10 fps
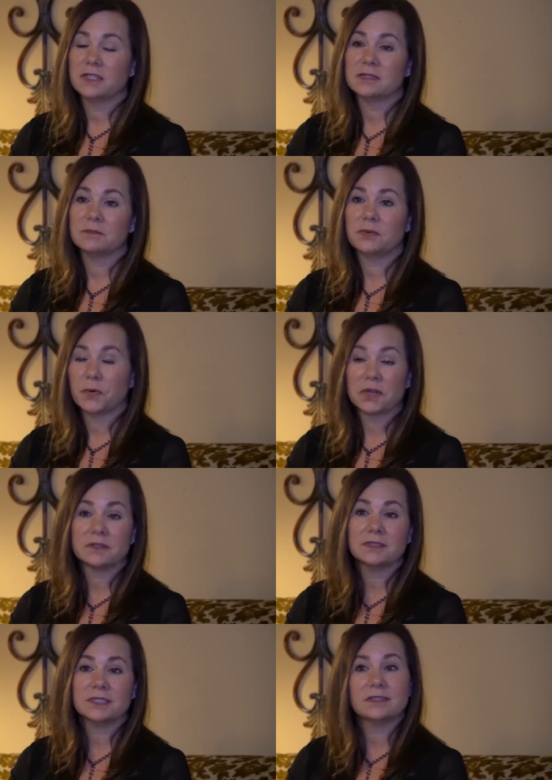it's
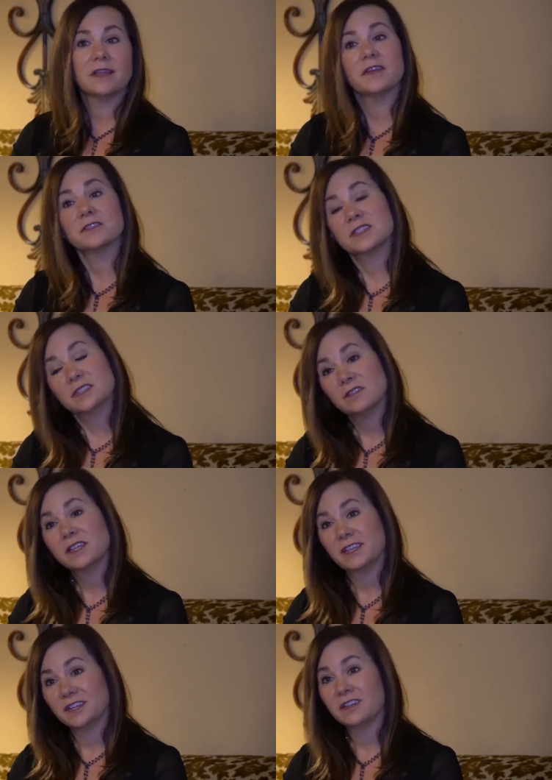important that they're still
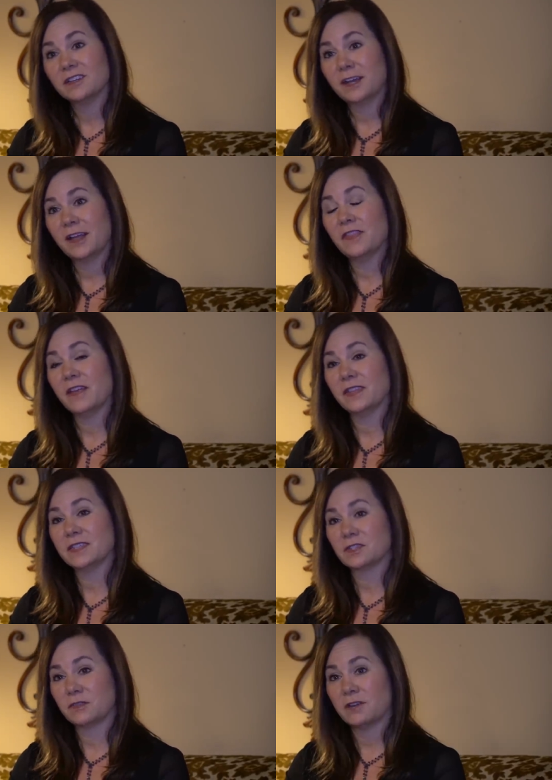here and that they
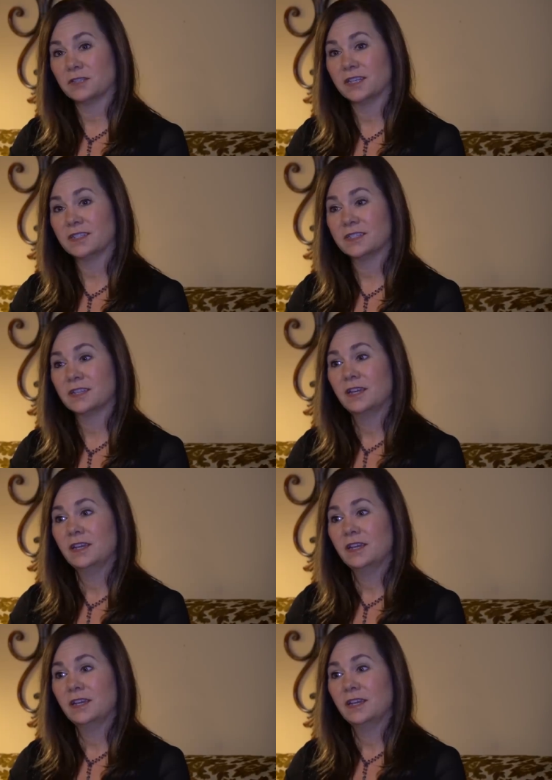surround us.